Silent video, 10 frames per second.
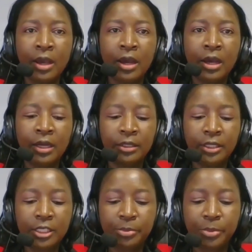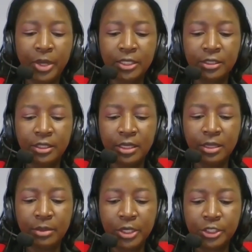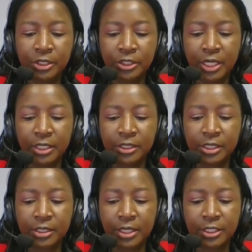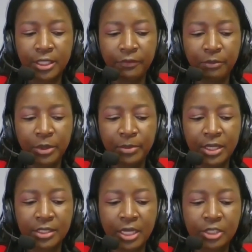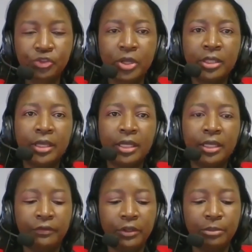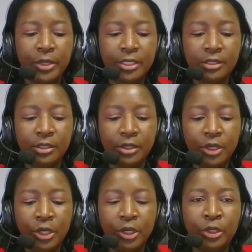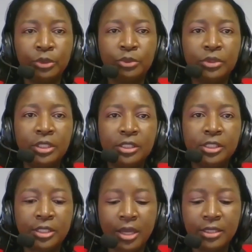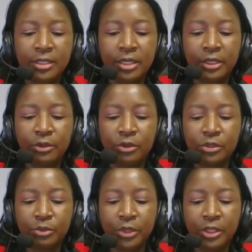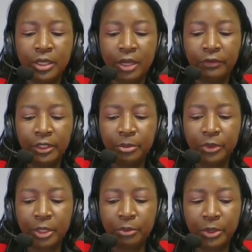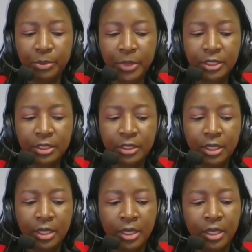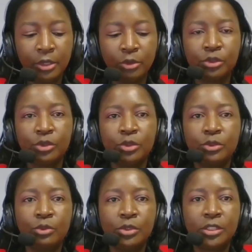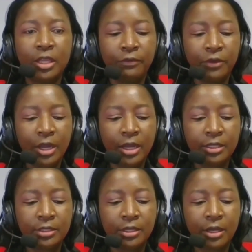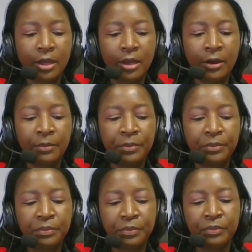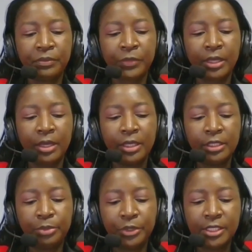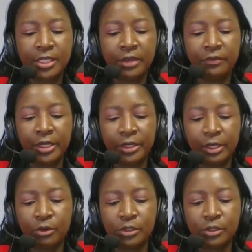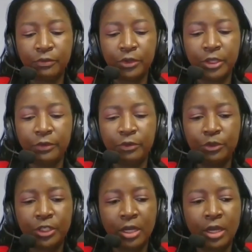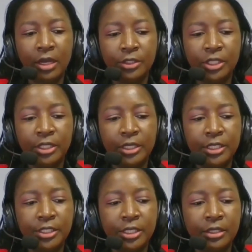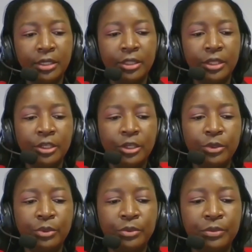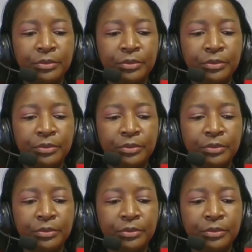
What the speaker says: Despite the mentioned challenges, the staff members are trying their level best to digitize the records with the available equipment and also to safeguard and preserve the records for the future generation. Thank you.